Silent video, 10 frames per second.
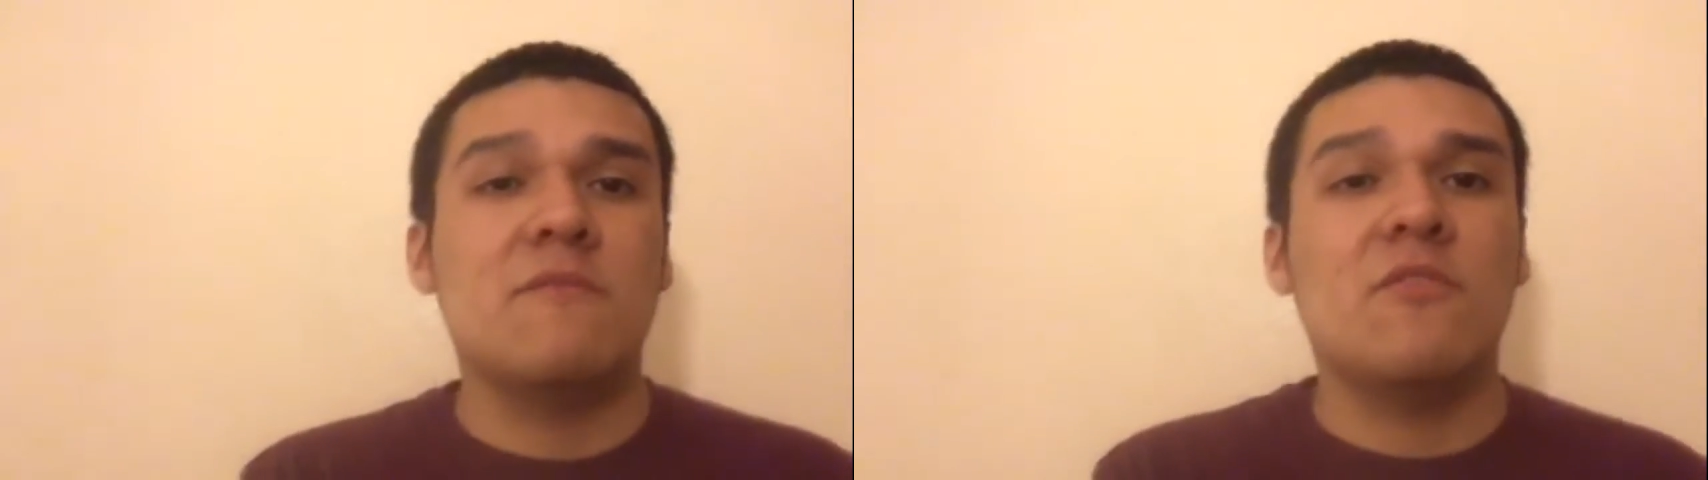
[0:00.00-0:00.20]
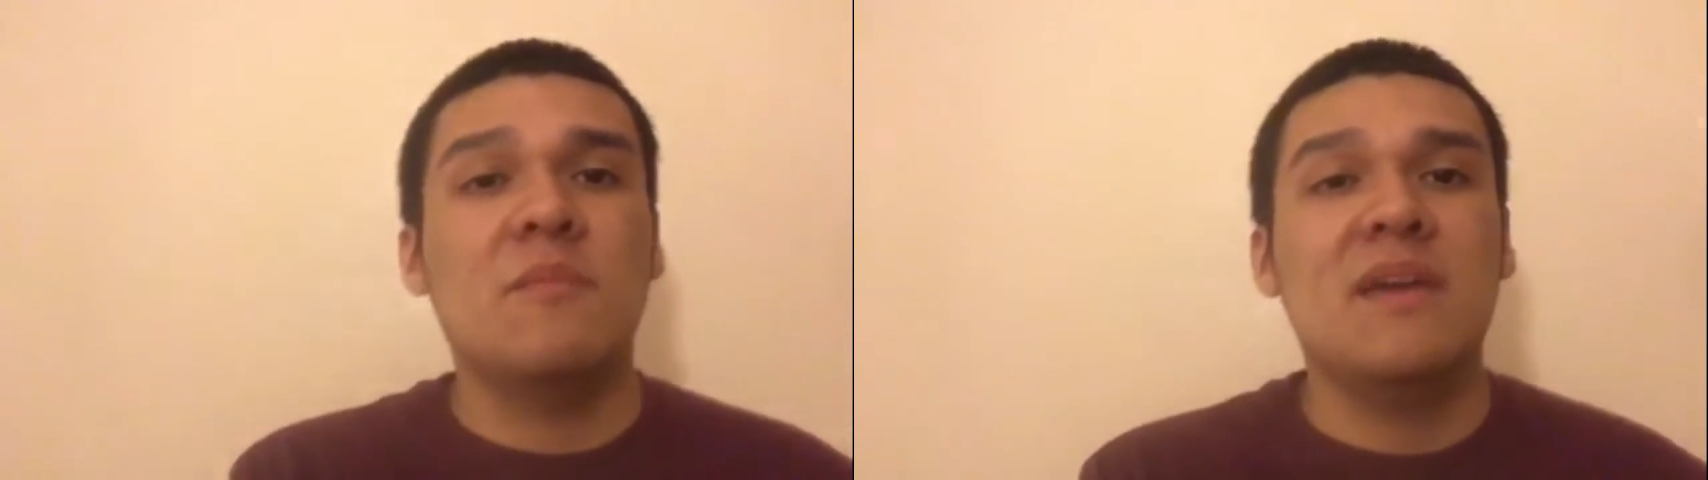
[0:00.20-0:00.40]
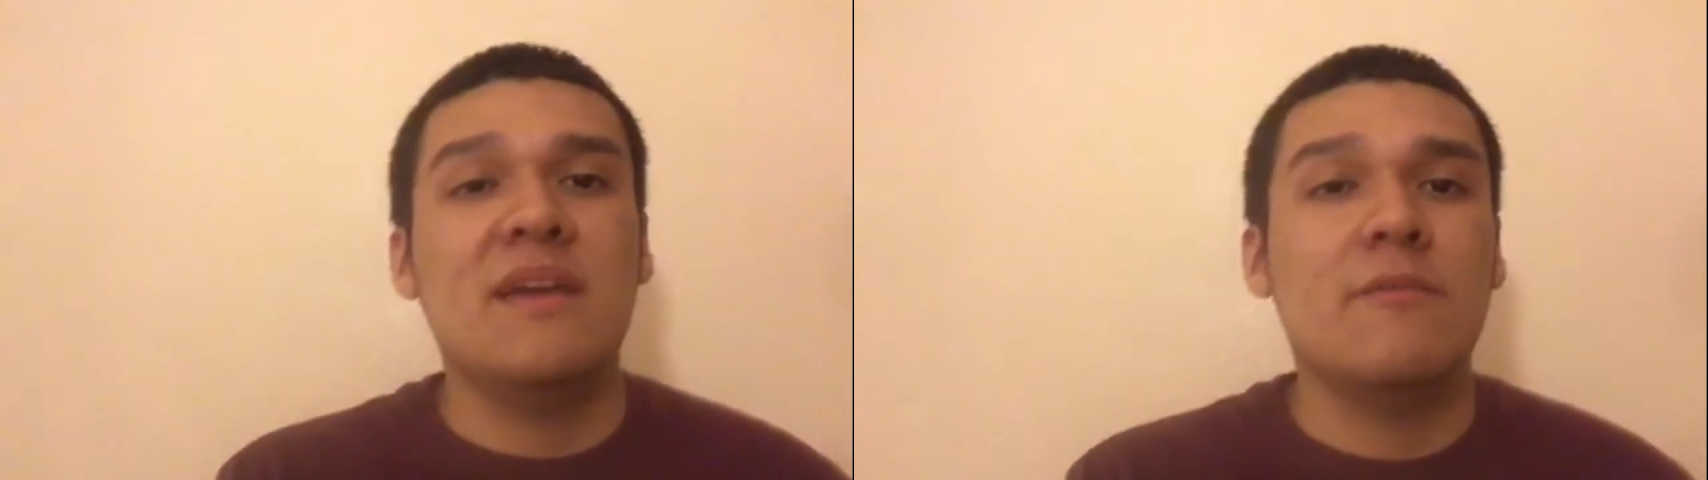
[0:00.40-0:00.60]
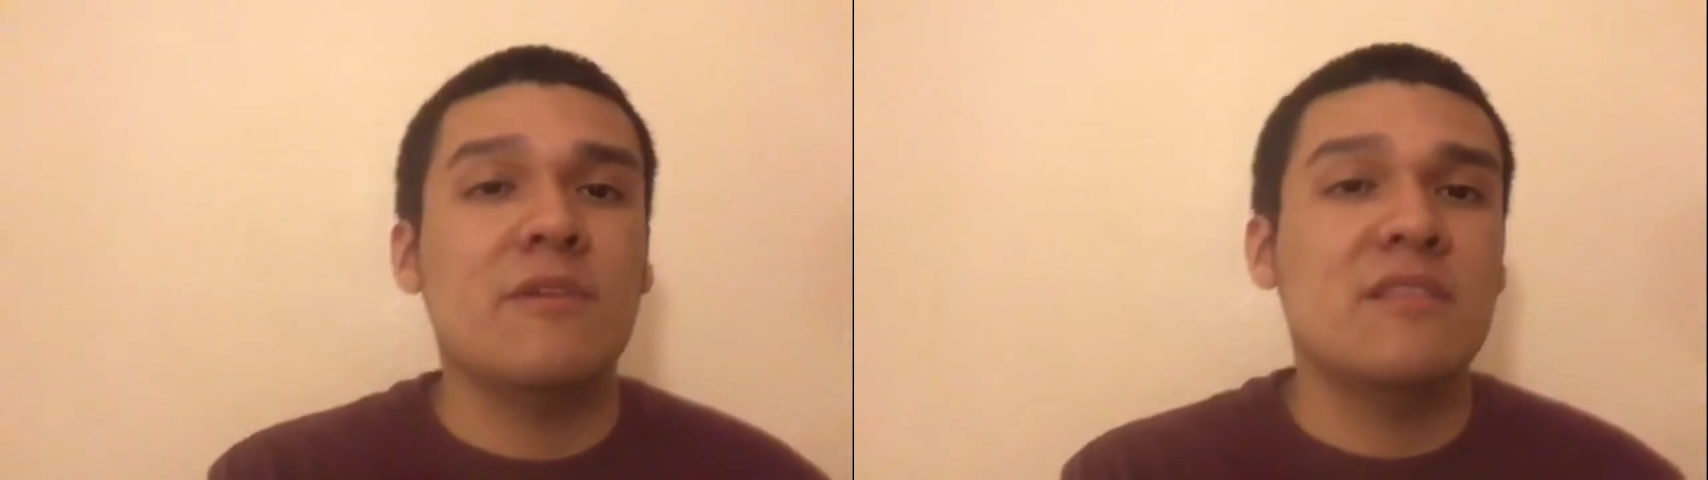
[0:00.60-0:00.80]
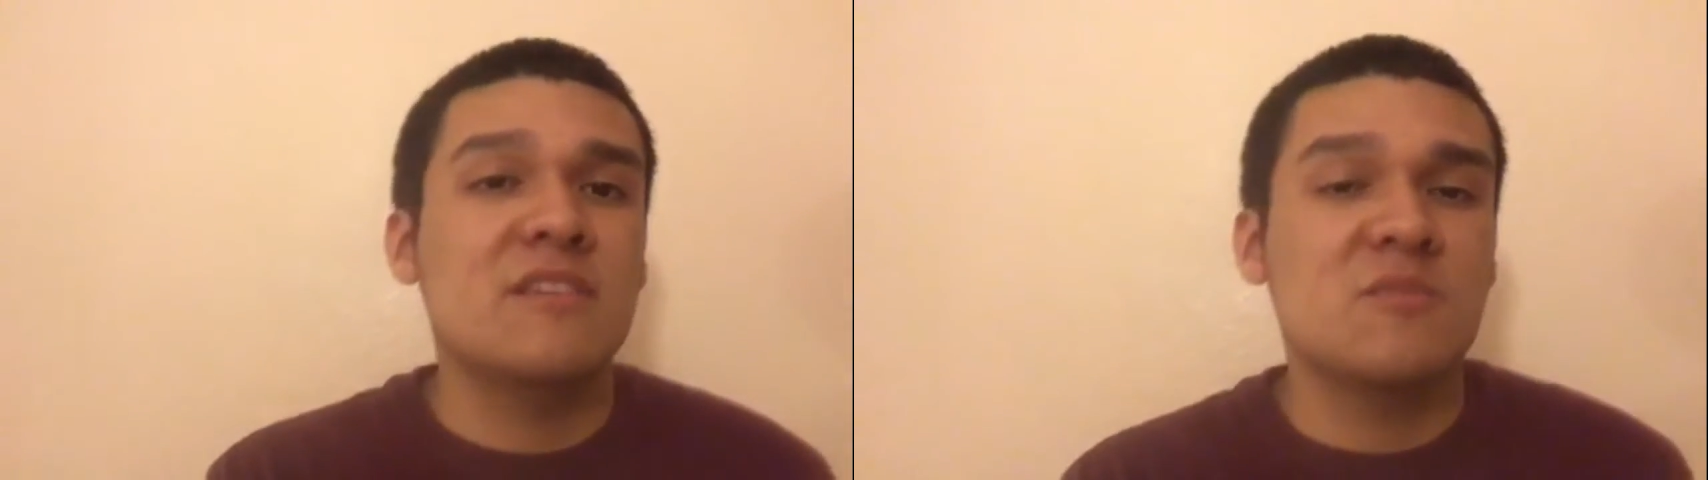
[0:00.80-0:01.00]
for me
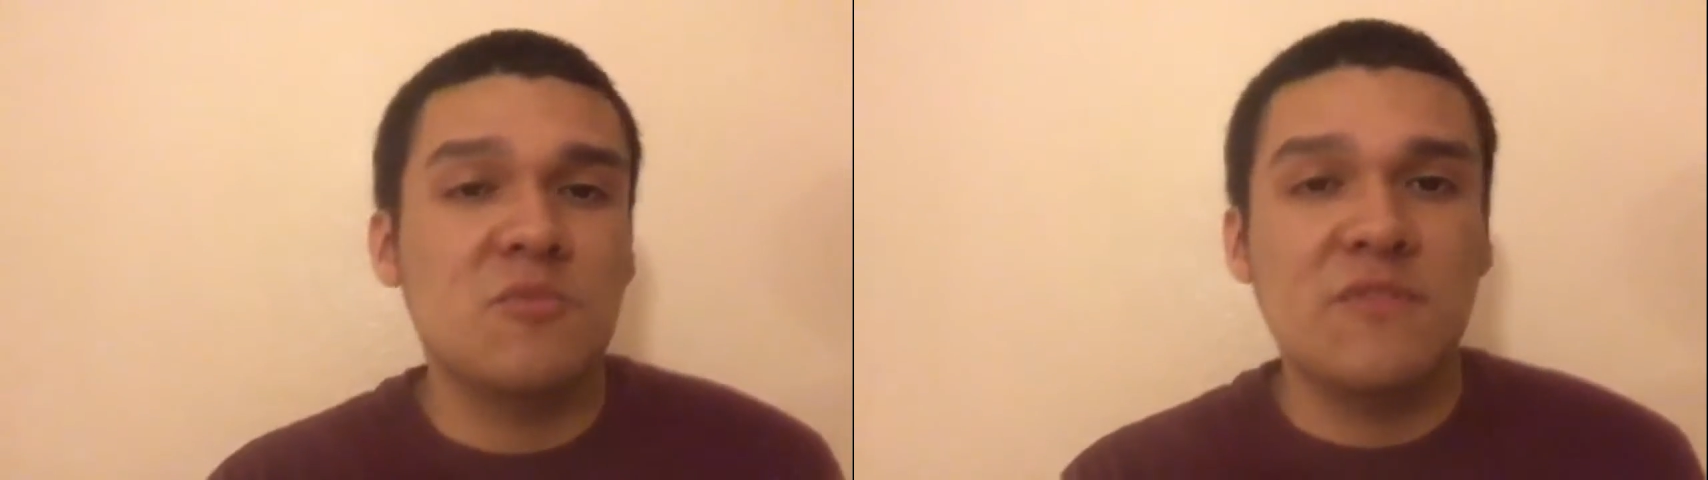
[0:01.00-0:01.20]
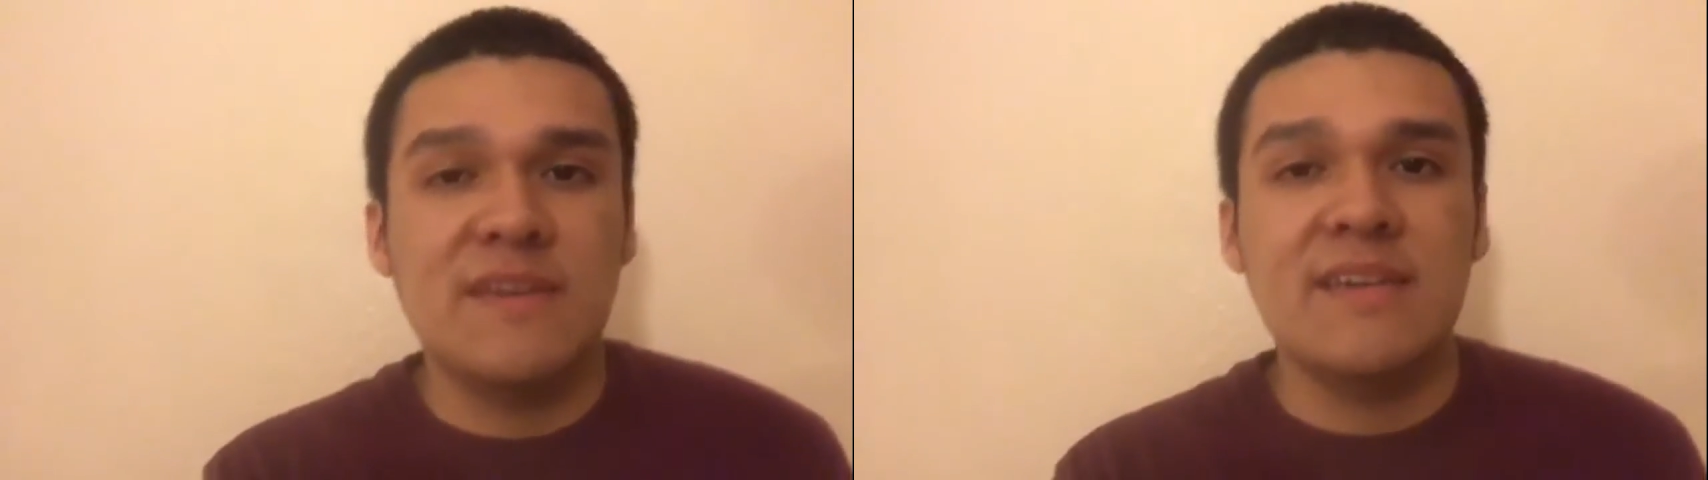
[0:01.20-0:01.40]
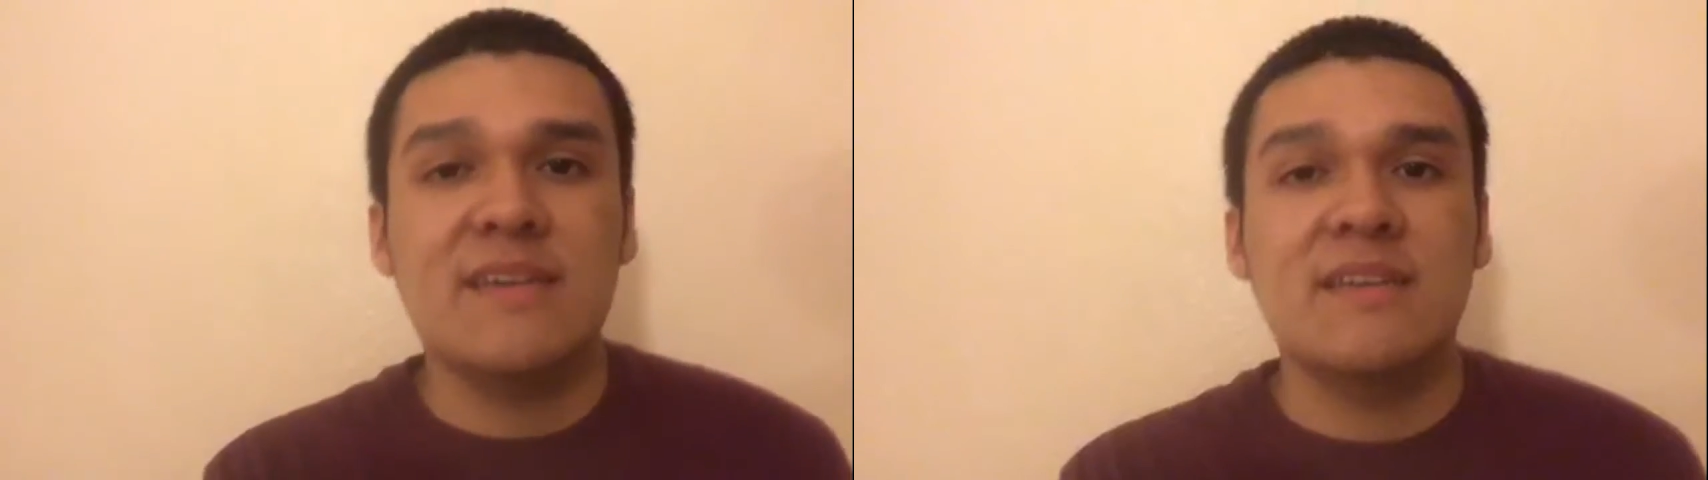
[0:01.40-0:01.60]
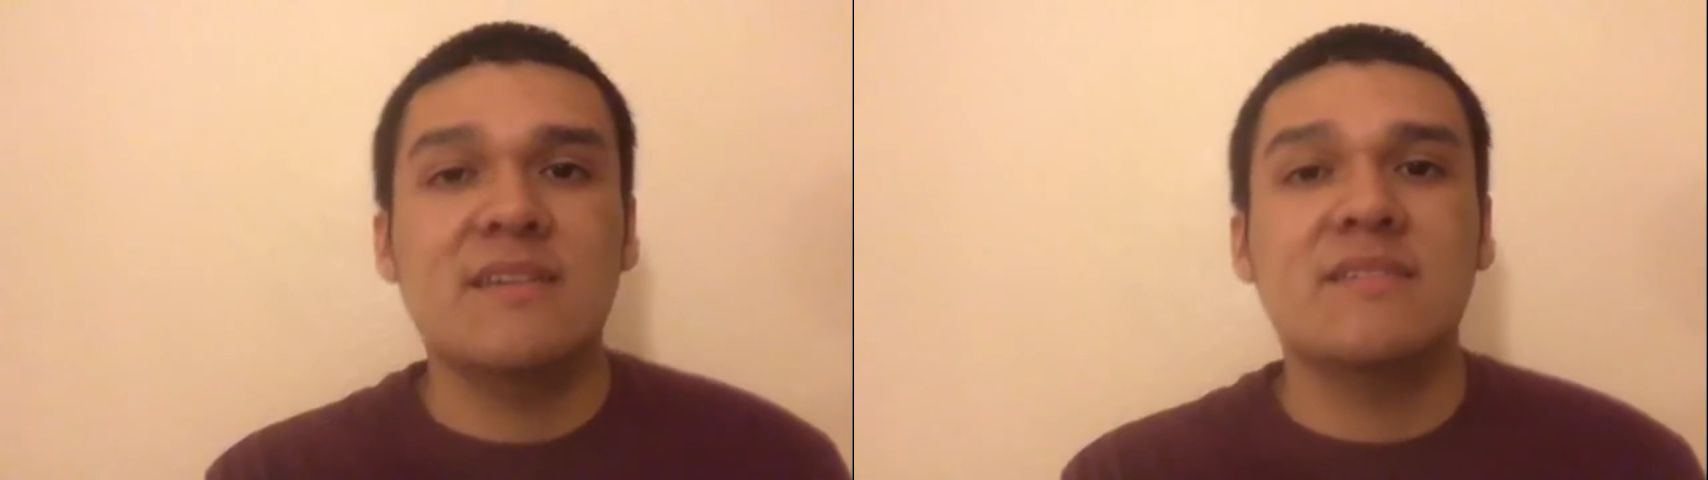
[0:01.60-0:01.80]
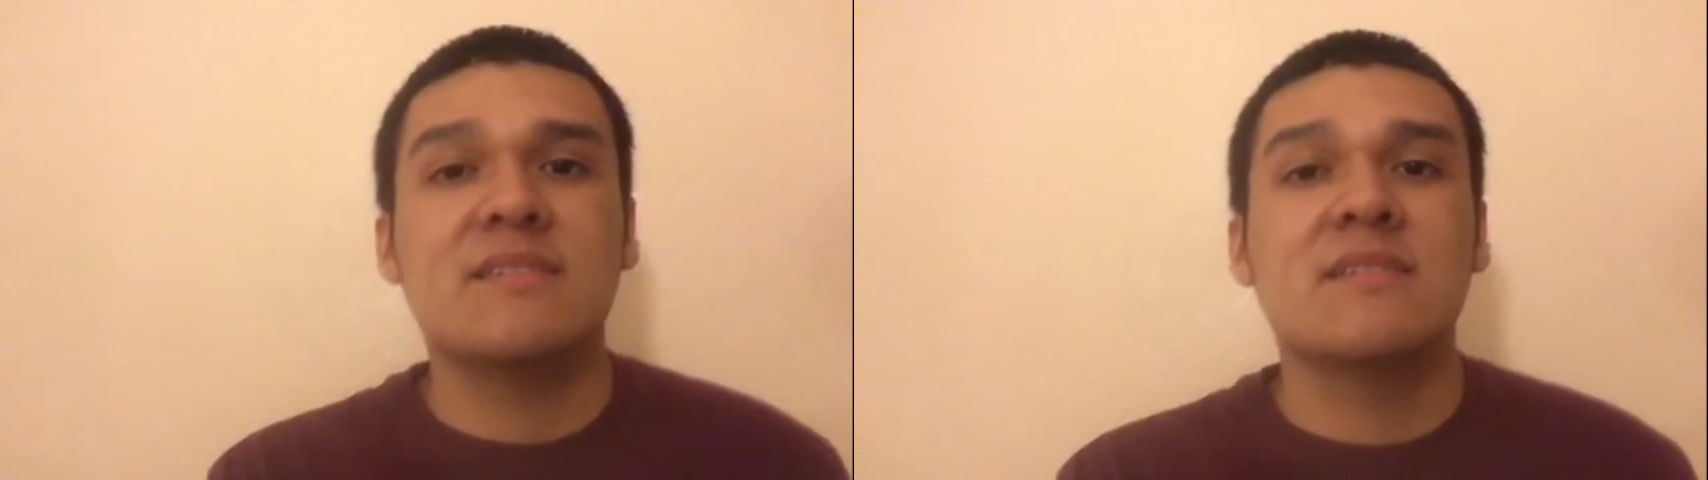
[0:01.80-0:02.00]
with this movie
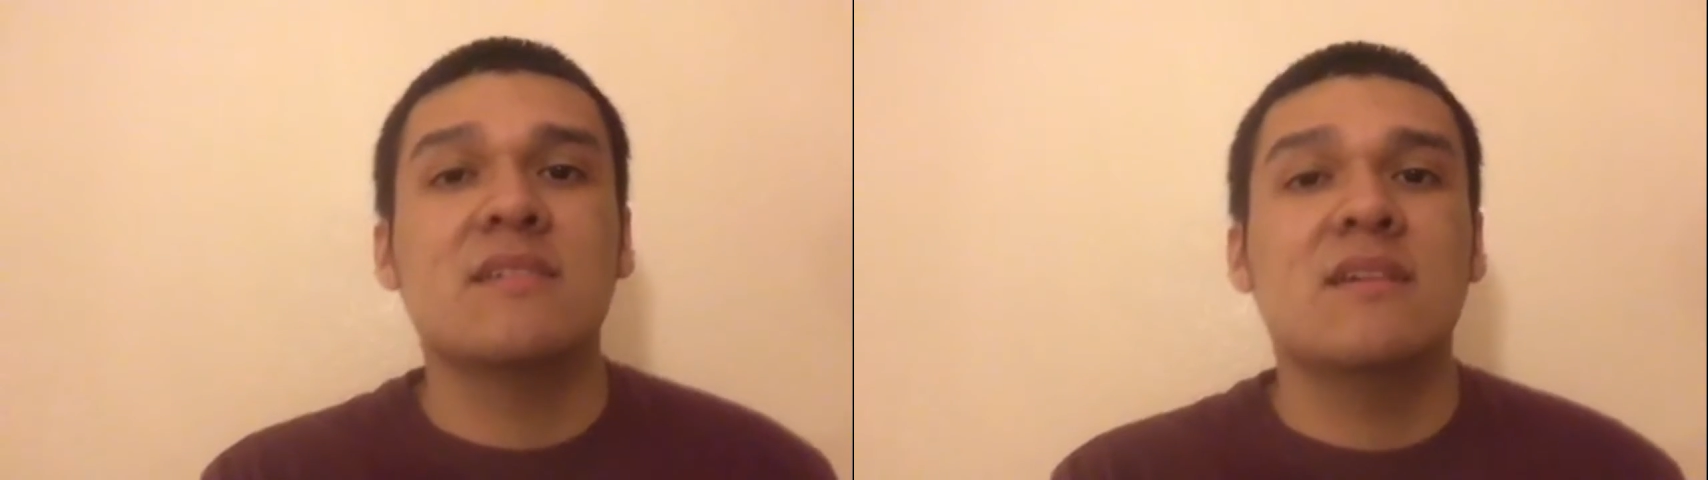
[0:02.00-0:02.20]
is